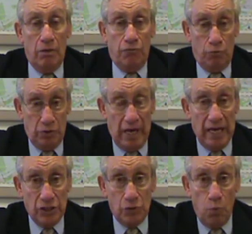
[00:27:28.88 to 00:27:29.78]
through
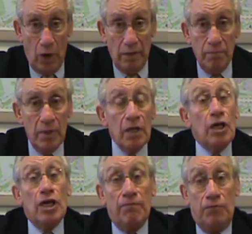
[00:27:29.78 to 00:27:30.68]
Task 1.
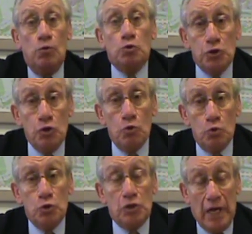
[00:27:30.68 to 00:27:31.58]
If you
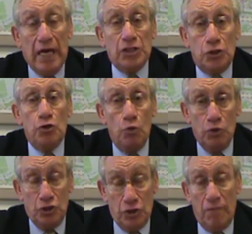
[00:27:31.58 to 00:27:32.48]
choose Task 2,
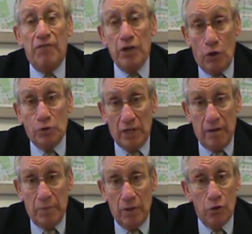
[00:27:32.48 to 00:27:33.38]
which is the
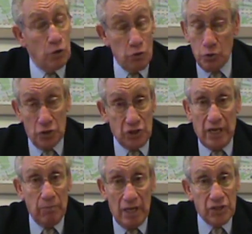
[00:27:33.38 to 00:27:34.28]
videotaping, you can use the
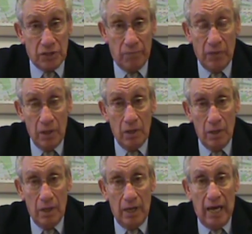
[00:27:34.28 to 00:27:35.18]
same lesson,
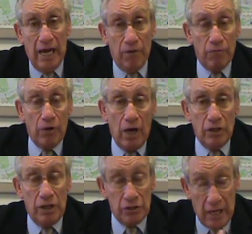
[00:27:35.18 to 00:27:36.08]
and if we've
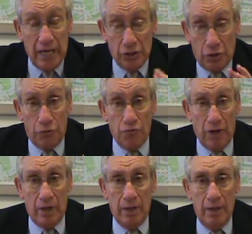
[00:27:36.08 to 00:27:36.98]
got in Task
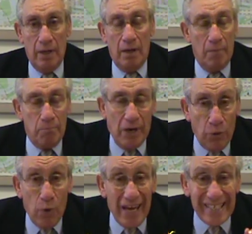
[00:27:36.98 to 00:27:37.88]
3. By the
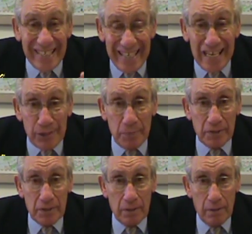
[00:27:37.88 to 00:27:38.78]
way,
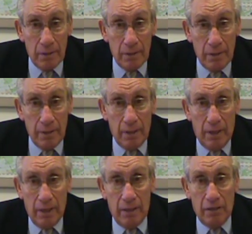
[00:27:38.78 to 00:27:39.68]
assessment
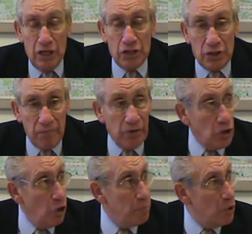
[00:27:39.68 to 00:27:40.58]
is
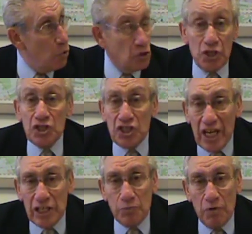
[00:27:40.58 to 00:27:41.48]
difficult because
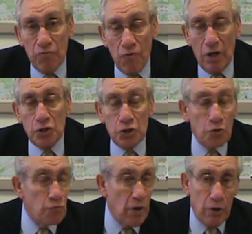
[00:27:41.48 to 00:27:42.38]
assessment runs
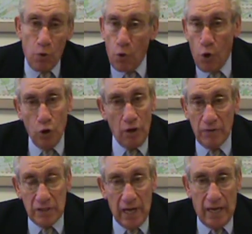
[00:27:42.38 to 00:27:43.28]
throughout all of
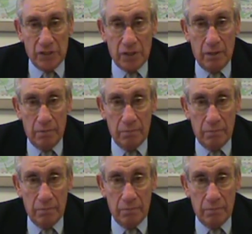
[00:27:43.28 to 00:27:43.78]
the tasks.